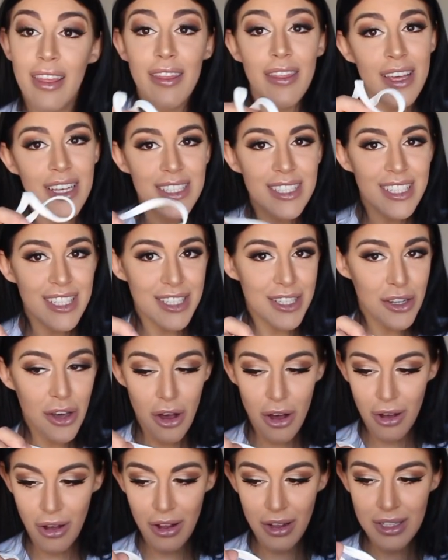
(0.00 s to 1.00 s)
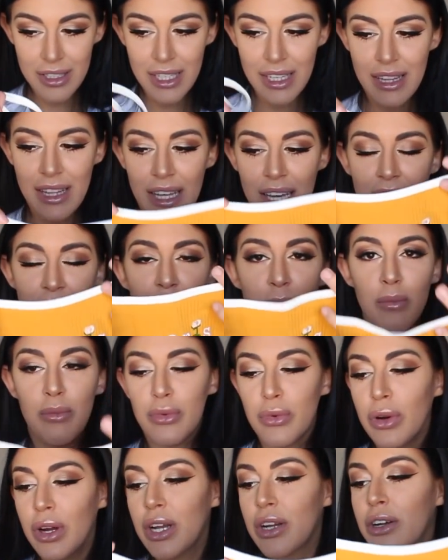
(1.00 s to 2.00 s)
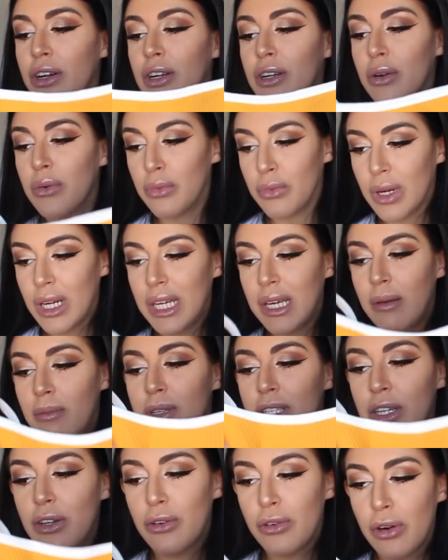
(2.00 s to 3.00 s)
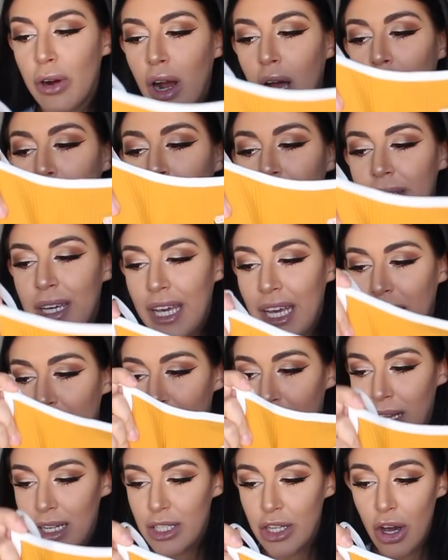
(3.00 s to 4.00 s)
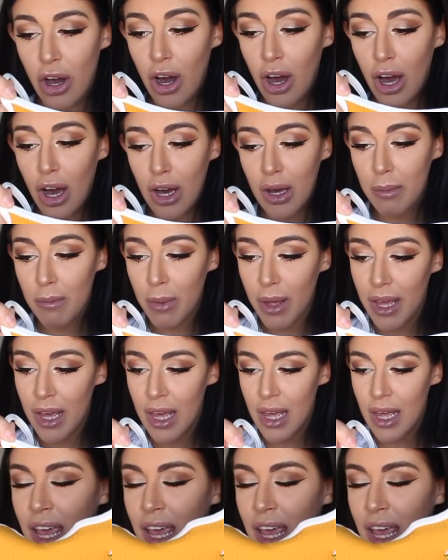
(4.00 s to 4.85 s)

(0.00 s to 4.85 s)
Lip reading: This is called the Embroidered Ribbed Crop Cami Top,